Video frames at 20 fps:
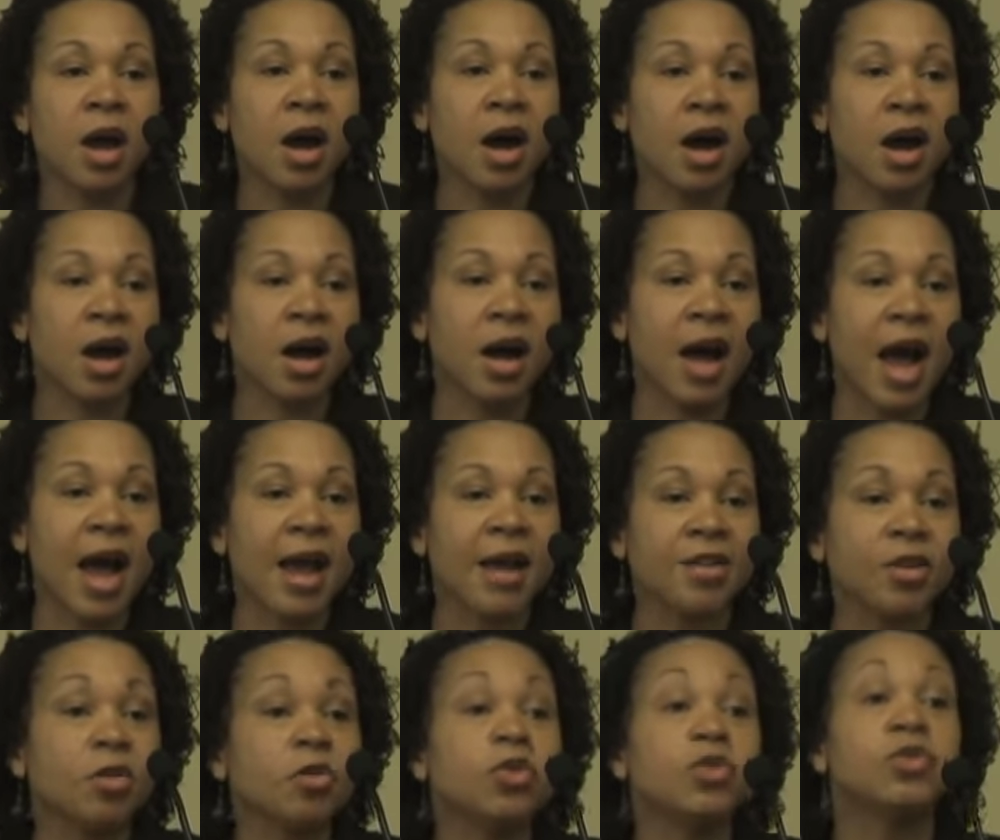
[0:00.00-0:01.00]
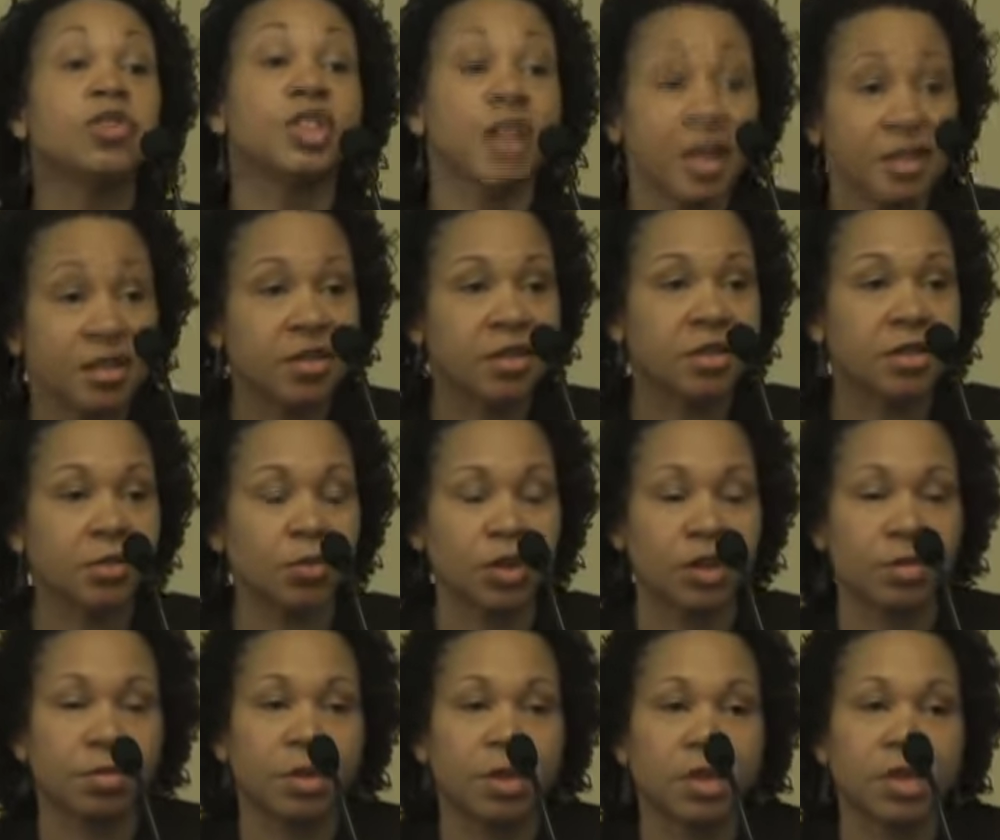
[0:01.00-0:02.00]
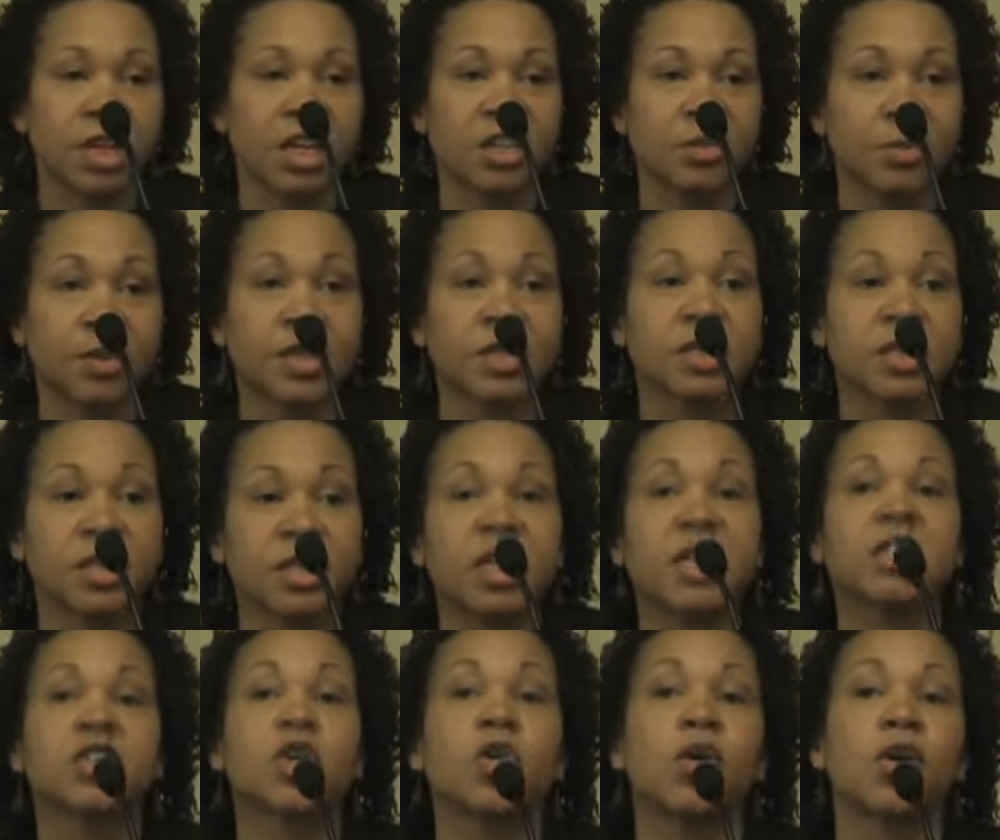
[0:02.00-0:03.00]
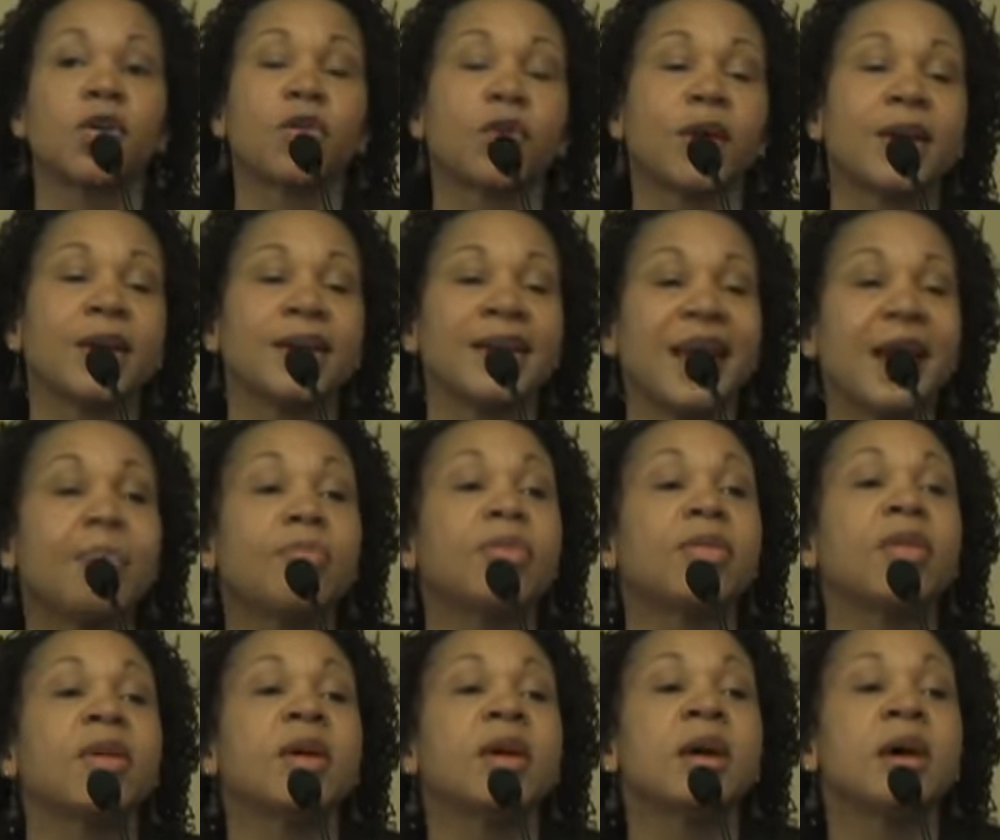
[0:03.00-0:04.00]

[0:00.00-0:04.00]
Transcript: Uh, I don't do justice to what the book does because it does go in great depth.